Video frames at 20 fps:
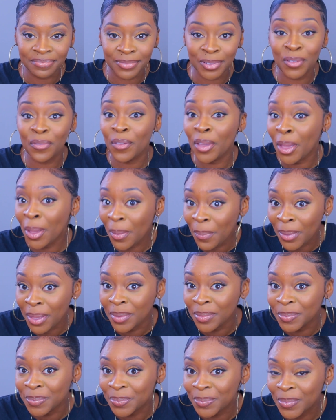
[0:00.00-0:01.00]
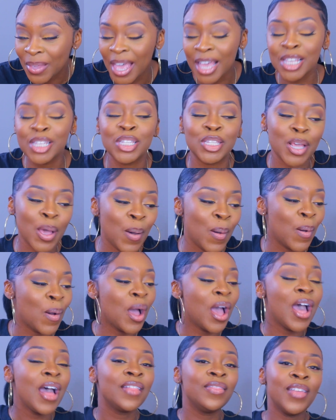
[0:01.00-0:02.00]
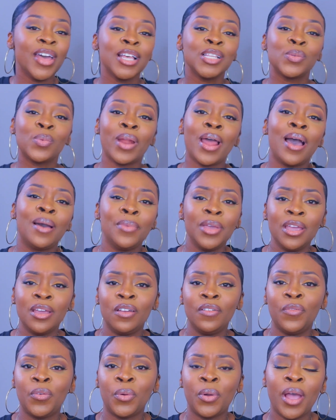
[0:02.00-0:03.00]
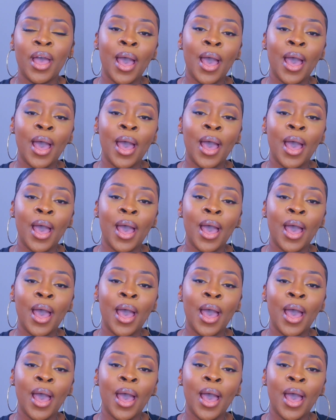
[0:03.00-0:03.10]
You feel me? So that's what I'm here for.